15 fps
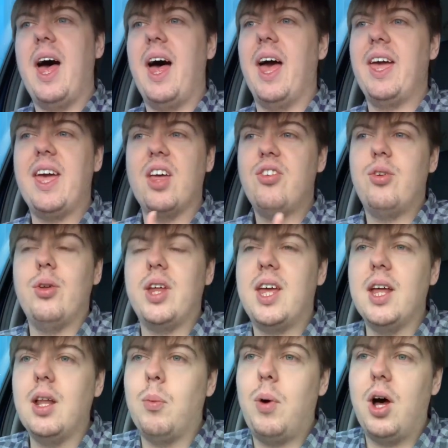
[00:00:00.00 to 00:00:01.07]
I guessed who the
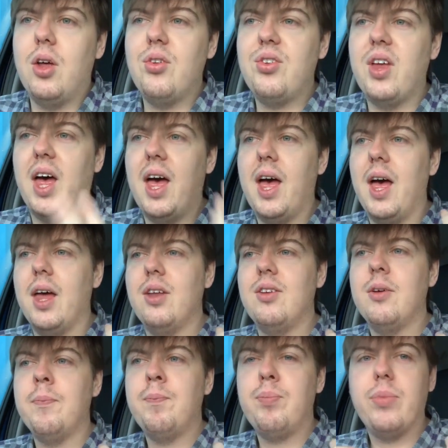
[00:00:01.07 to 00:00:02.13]
killer was,
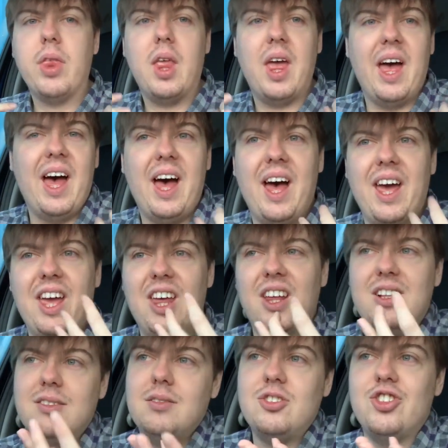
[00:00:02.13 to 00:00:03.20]
and I
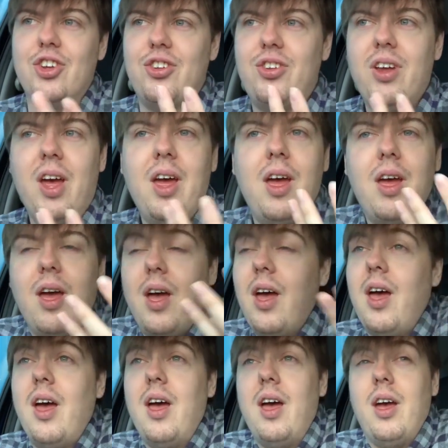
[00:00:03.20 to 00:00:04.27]
just
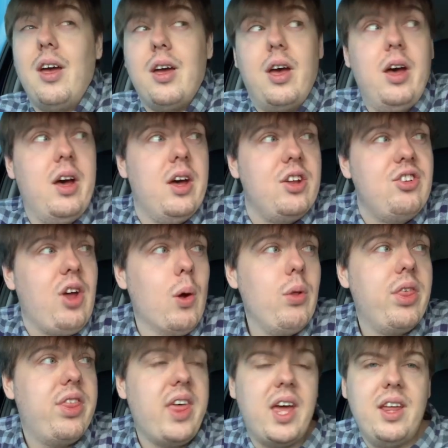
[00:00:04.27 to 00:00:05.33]

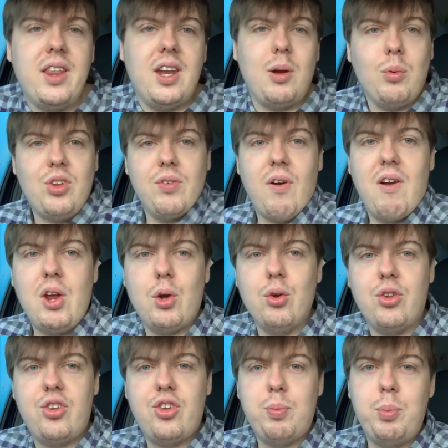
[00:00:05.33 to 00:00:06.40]
don't think that it was a very
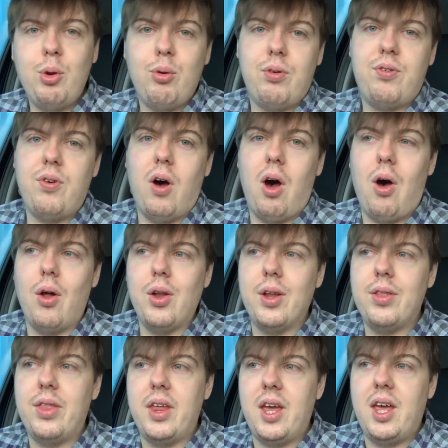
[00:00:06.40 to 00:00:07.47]
good spoof
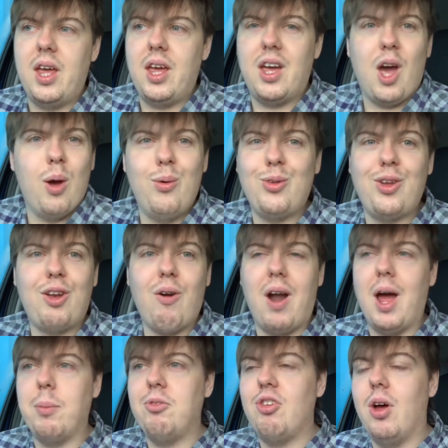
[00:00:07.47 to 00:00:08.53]
on the cozy
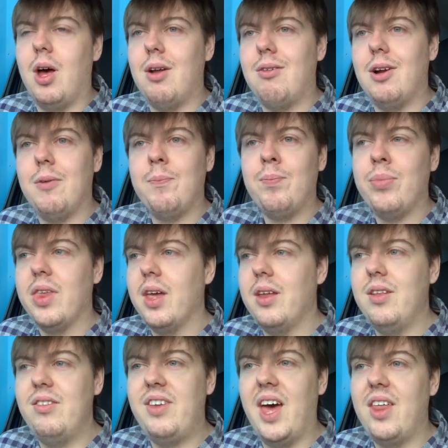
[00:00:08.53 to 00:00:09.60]
crime genre.
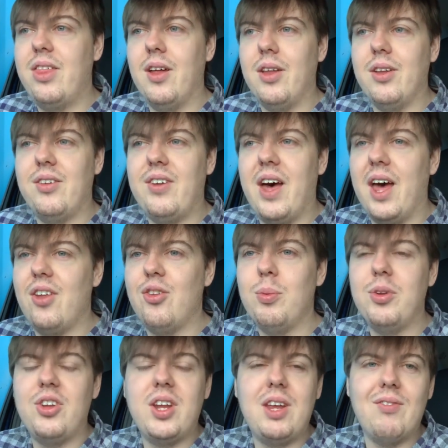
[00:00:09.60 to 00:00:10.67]
Death on the time.
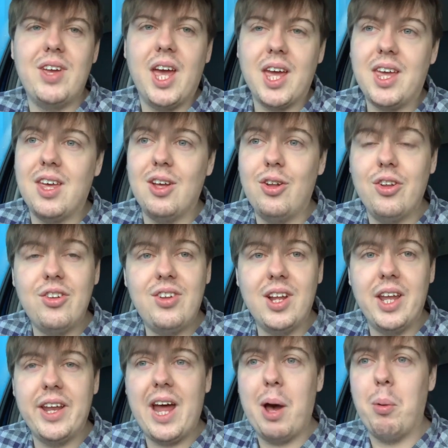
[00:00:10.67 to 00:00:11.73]
Someone didn't even get killed
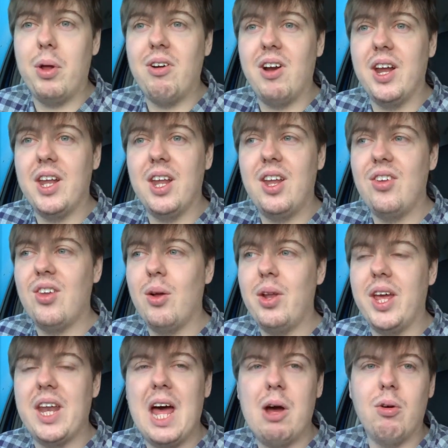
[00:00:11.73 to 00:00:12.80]
until an hour in, and it's
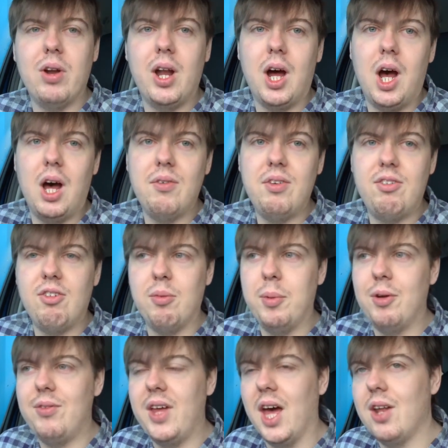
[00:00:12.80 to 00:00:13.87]
only an hour and a half if you
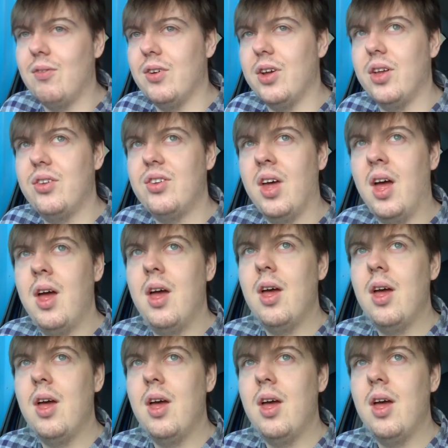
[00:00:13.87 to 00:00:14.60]
remove the adverts.